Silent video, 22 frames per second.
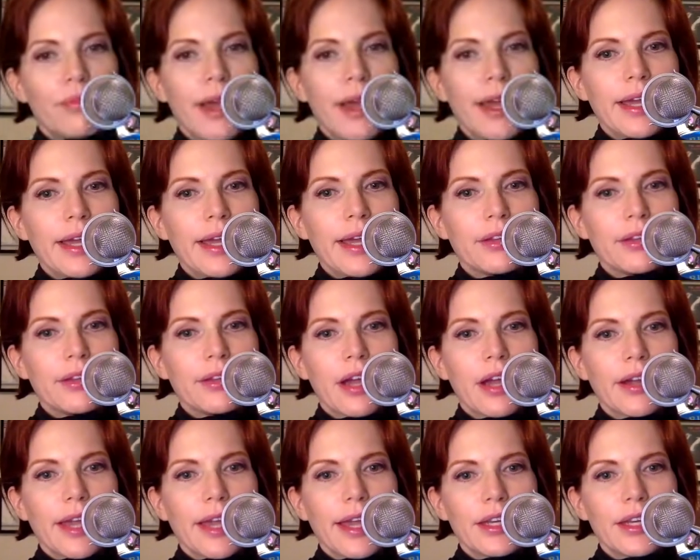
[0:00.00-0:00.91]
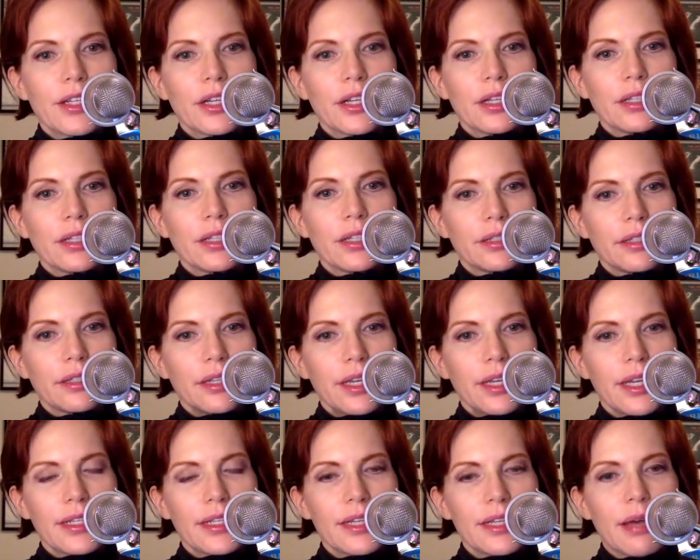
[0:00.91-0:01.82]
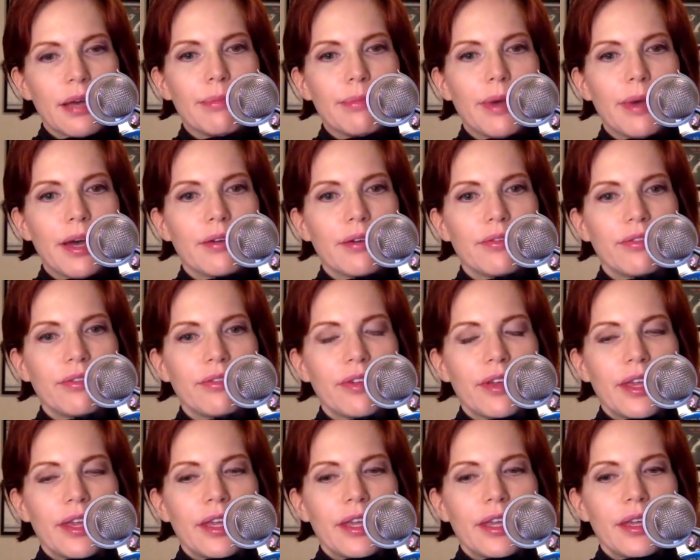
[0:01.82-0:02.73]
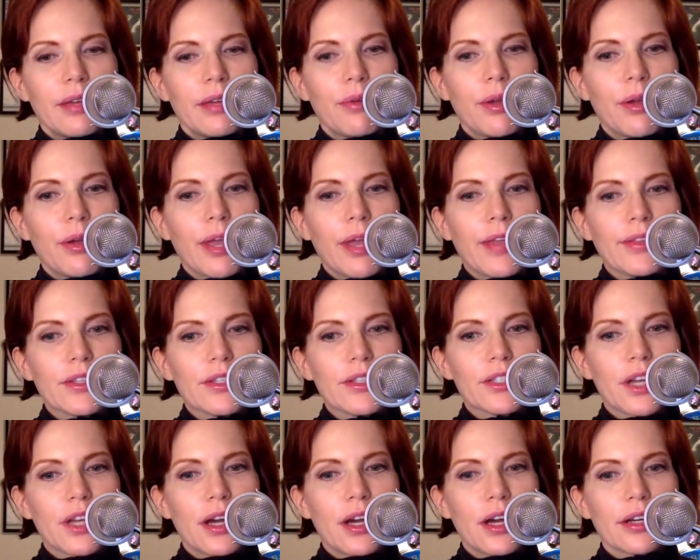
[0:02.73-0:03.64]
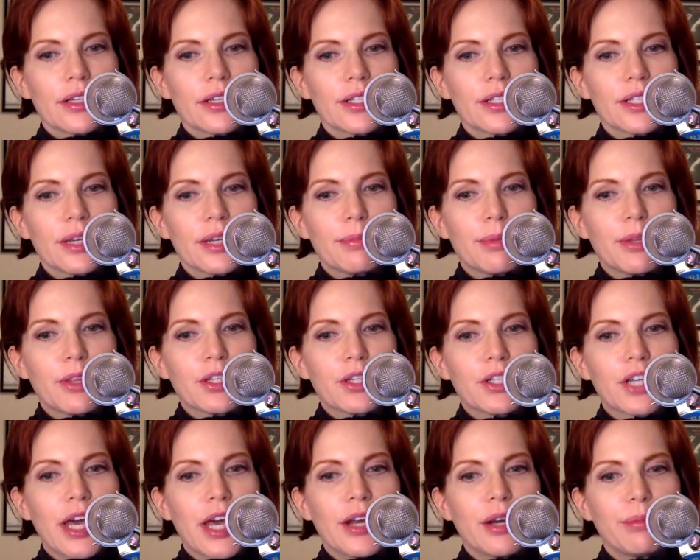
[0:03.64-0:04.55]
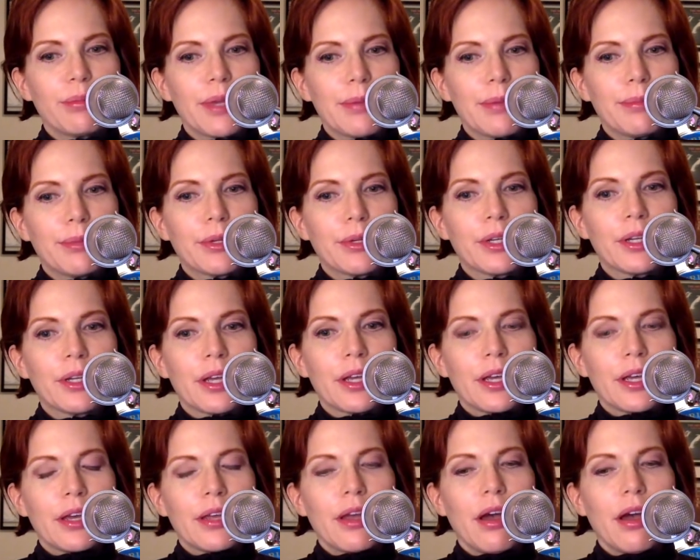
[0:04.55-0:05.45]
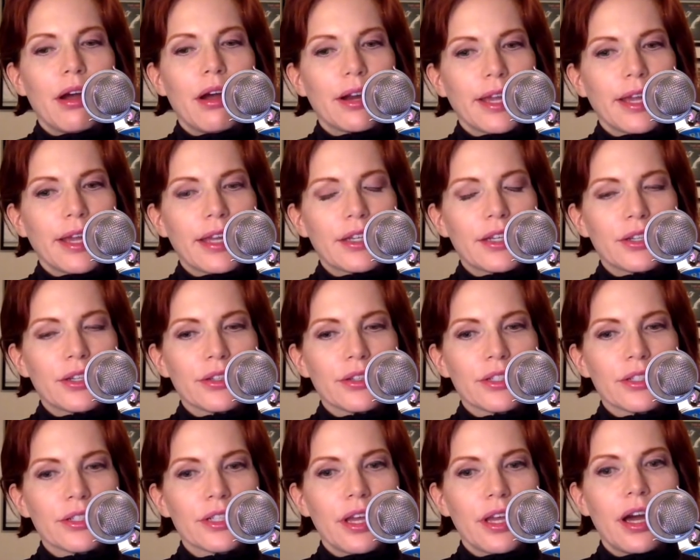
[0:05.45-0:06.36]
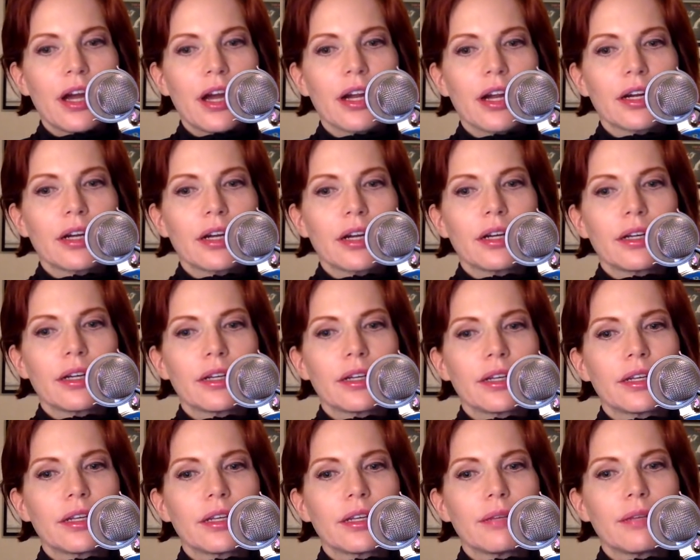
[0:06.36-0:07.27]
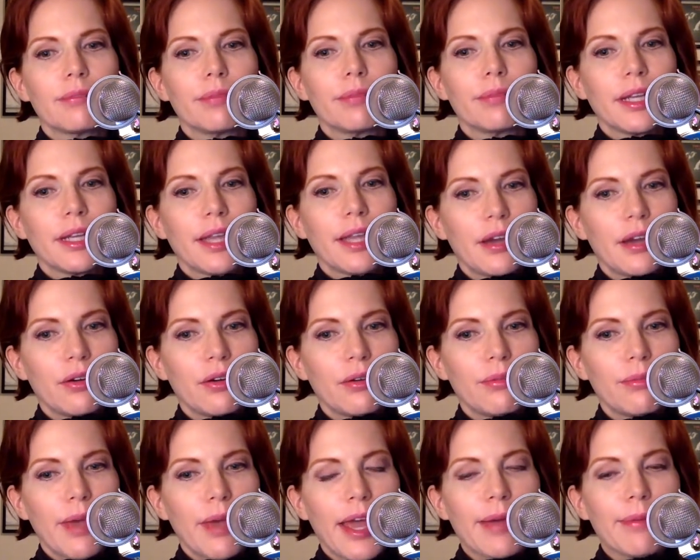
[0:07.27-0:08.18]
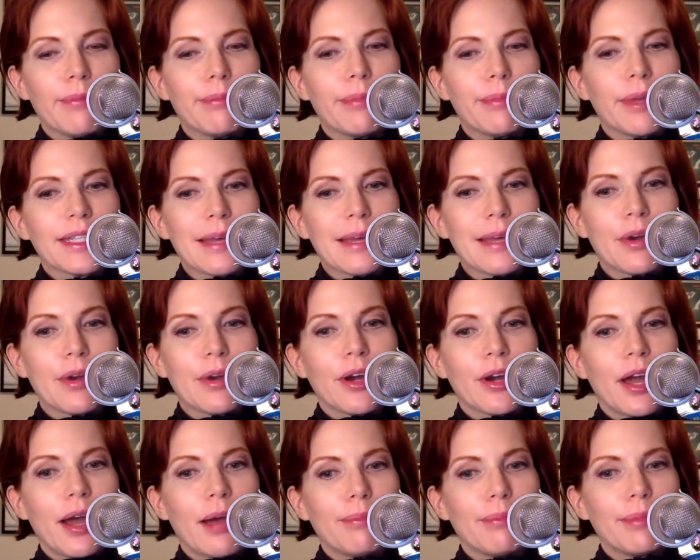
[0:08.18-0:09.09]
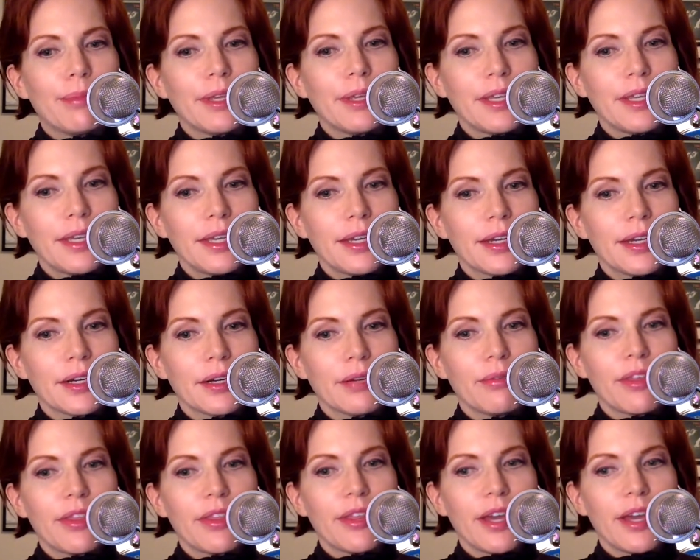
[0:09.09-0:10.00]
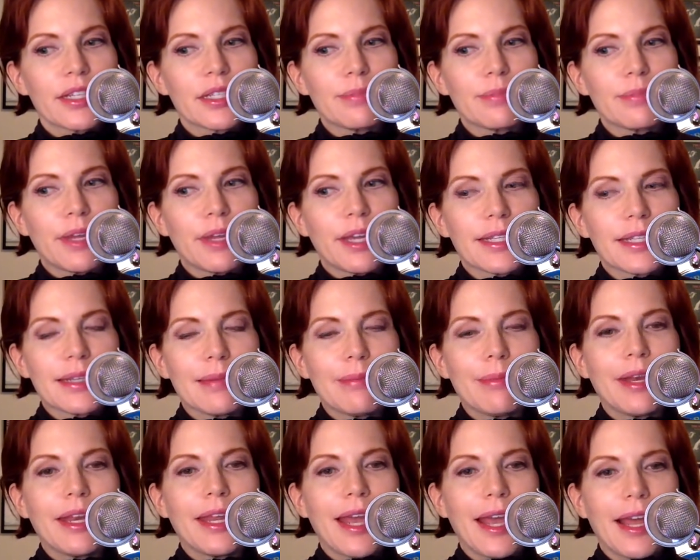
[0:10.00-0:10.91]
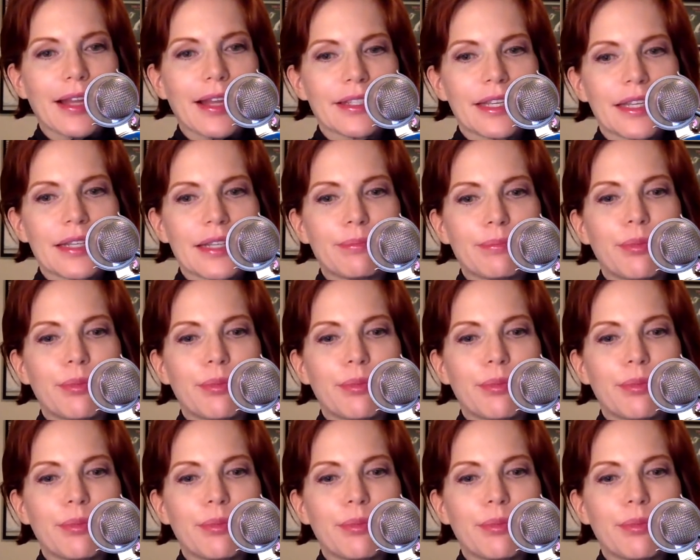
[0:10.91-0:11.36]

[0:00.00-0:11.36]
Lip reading: Michael, the Archangel, is above in the stars, but the shadow people, archangels, are below, but some are up here with us because somebody else has